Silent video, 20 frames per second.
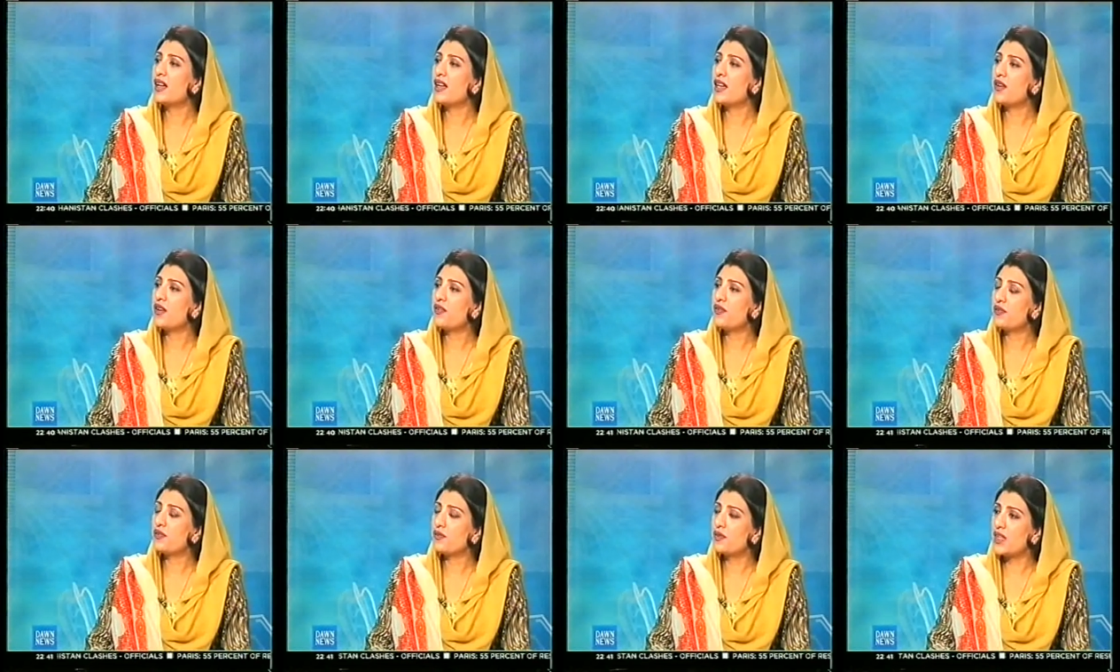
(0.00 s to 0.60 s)
if
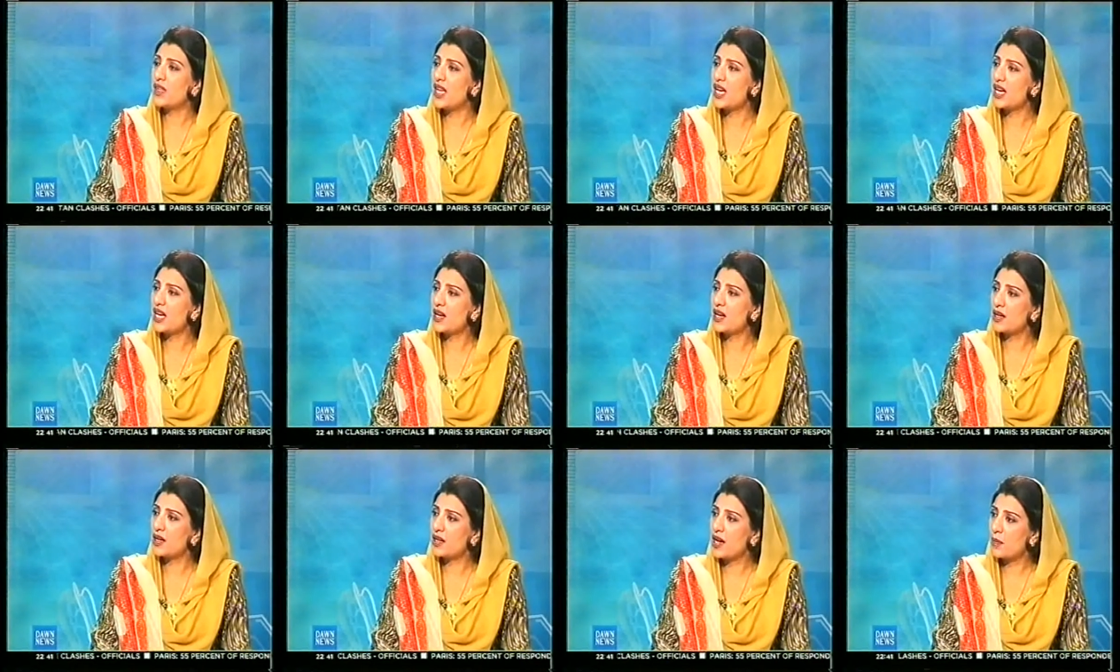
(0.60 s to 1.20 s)
they
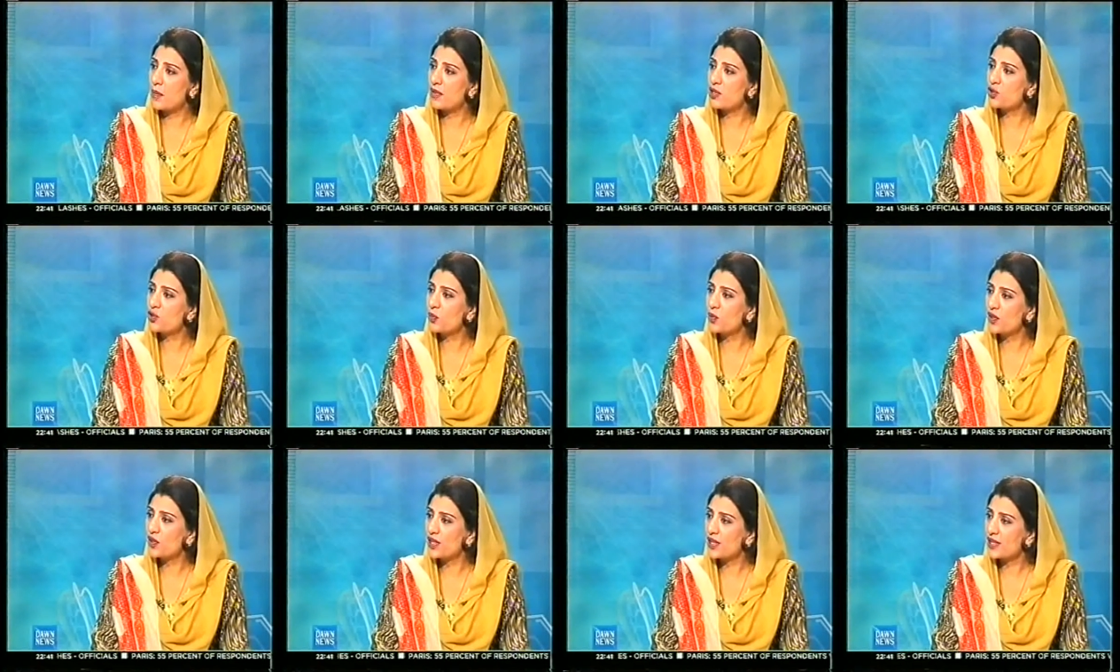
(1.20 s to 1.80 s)
come into
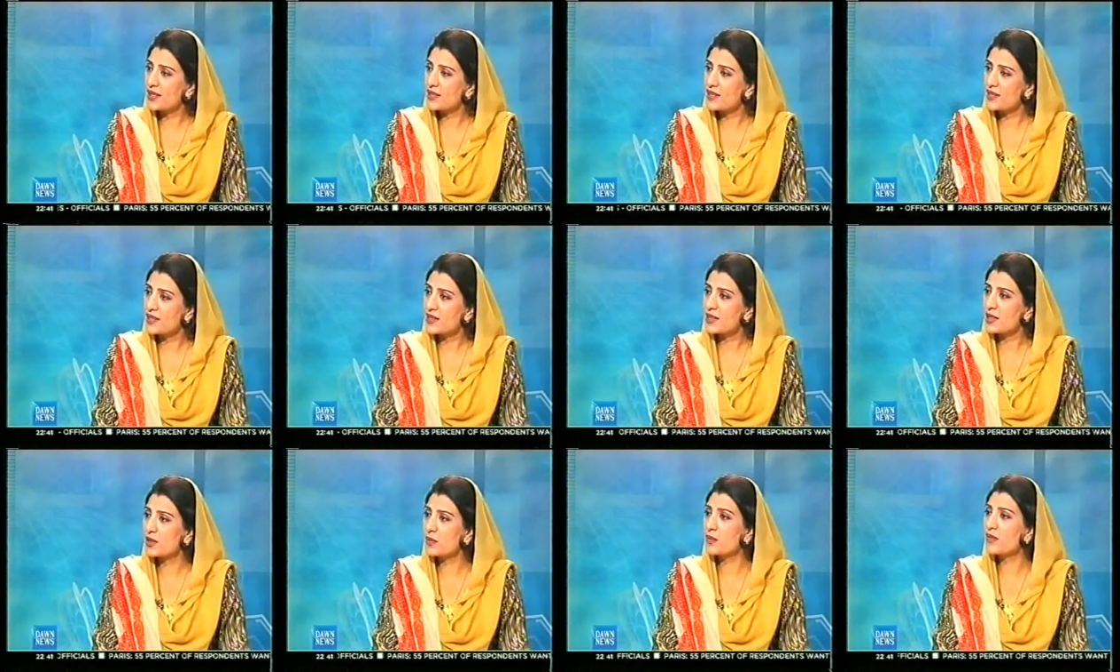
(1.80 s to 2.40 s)
political
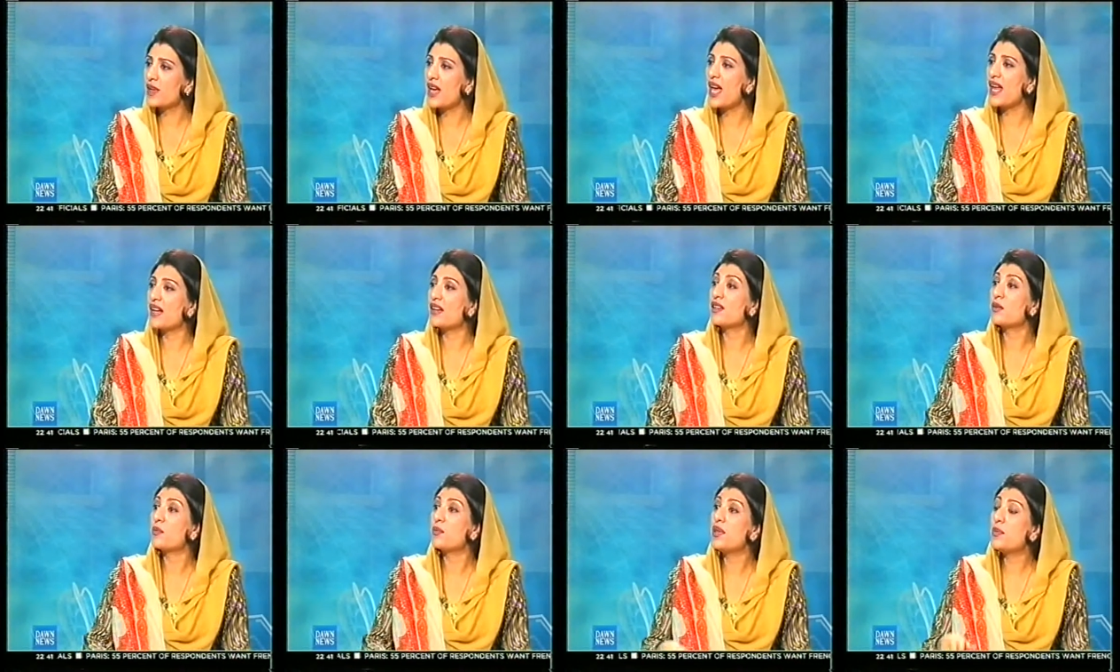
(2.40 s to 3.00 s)
system
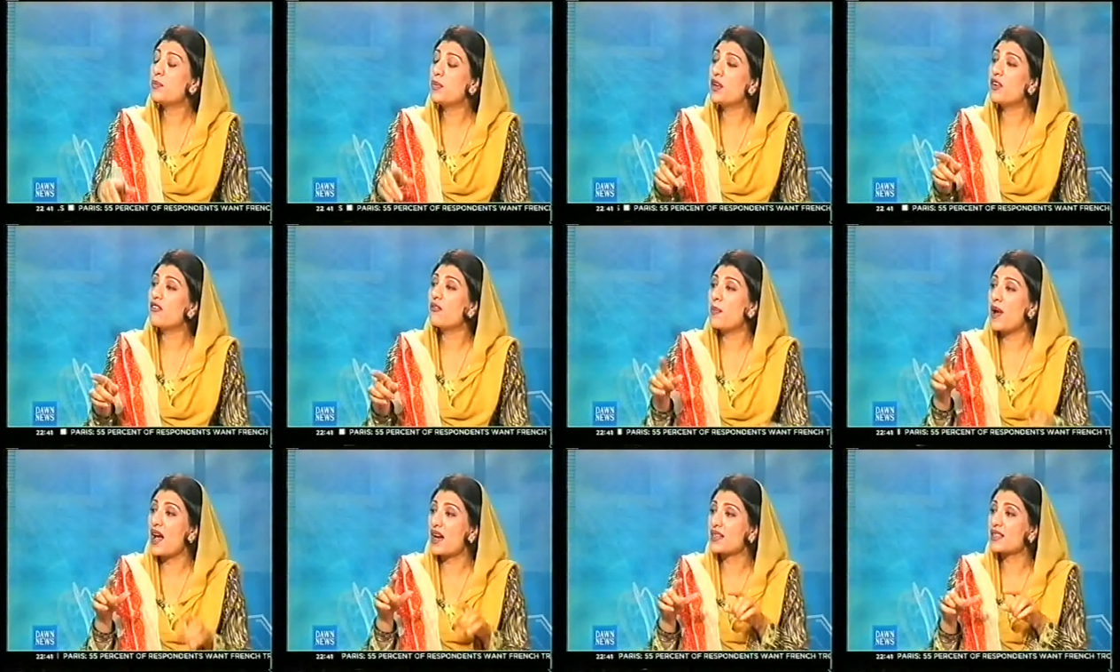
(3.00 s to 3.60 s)
and the people of
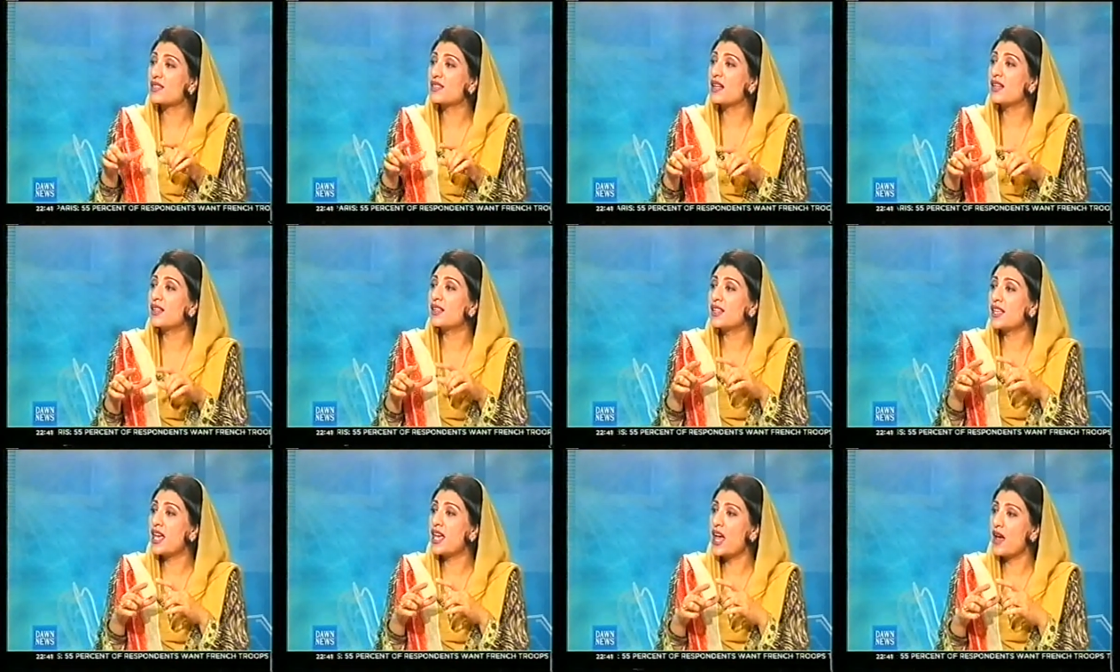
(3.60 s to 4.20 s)
Pakistan,
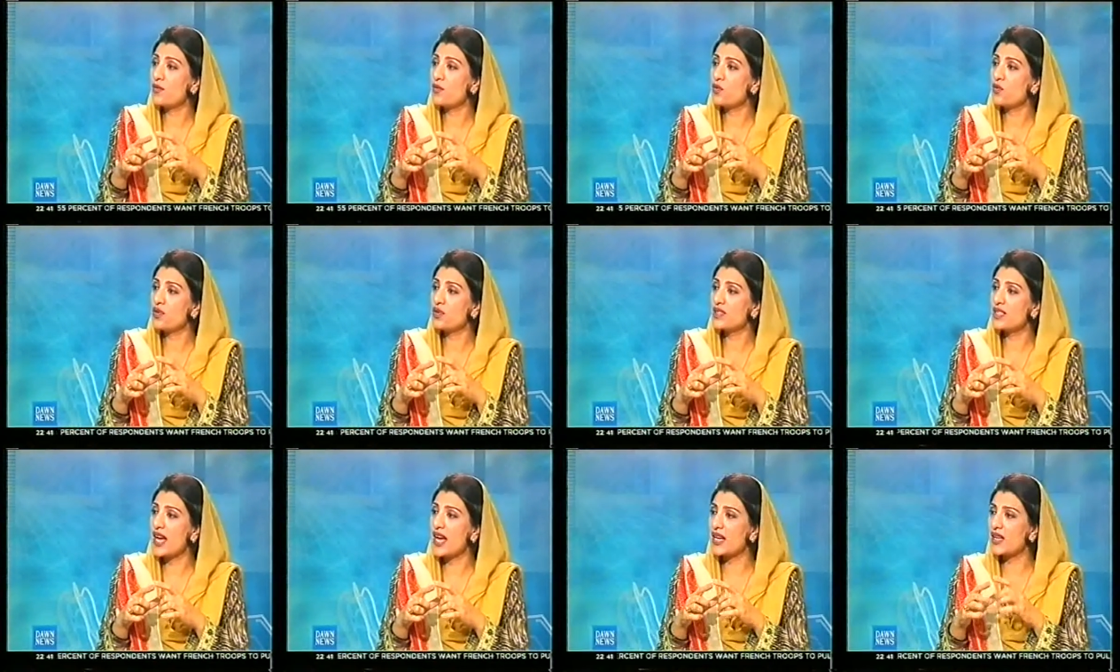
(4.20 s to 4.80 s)
they have to
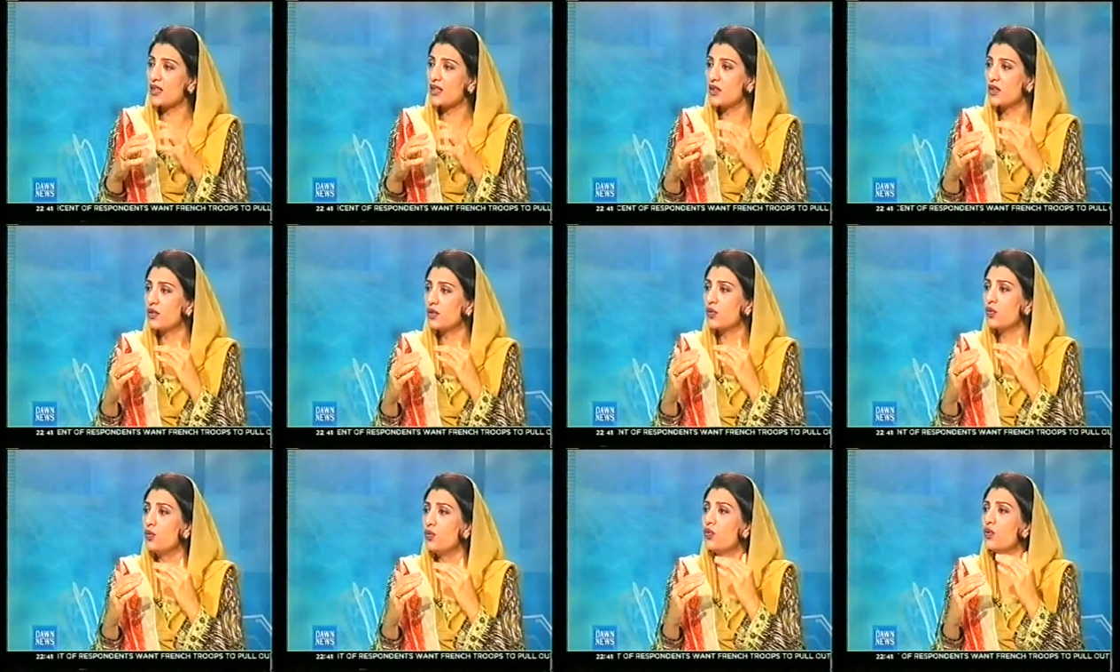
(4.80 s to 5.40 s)
decide
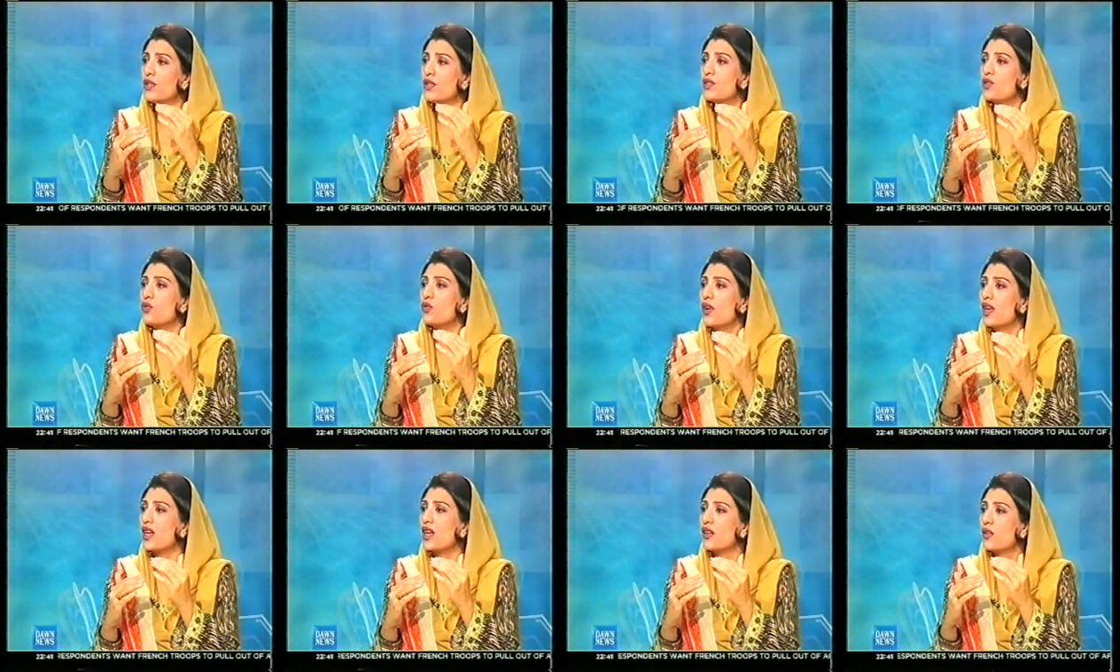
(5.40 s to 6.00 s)
who is
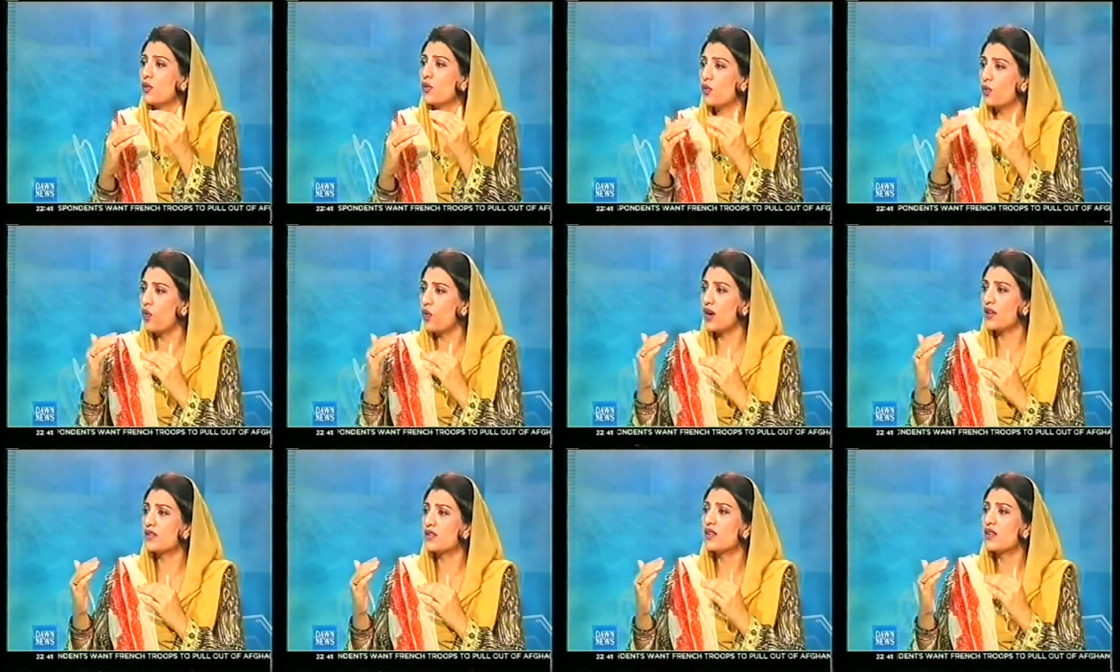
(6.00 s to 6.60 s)
doing
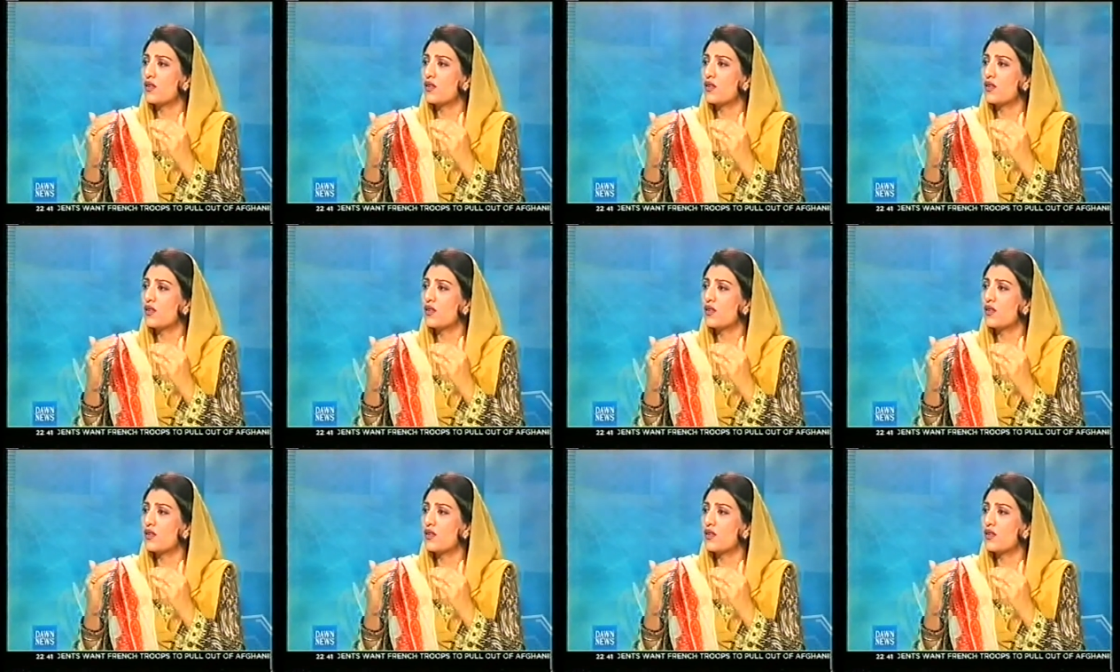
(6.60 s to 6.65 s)
what,